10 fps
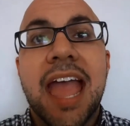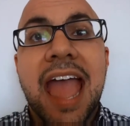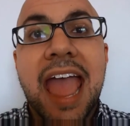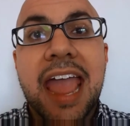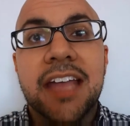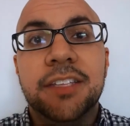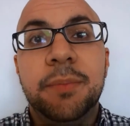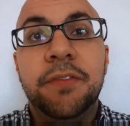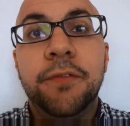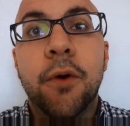And
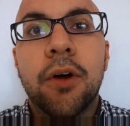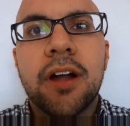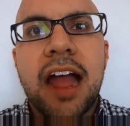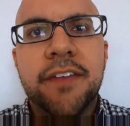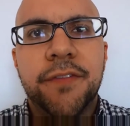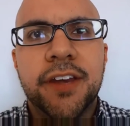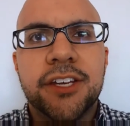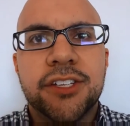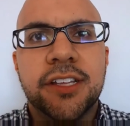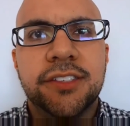before I
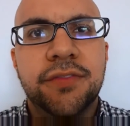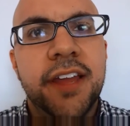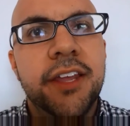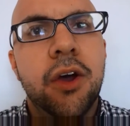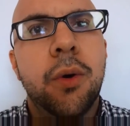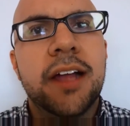finish this video,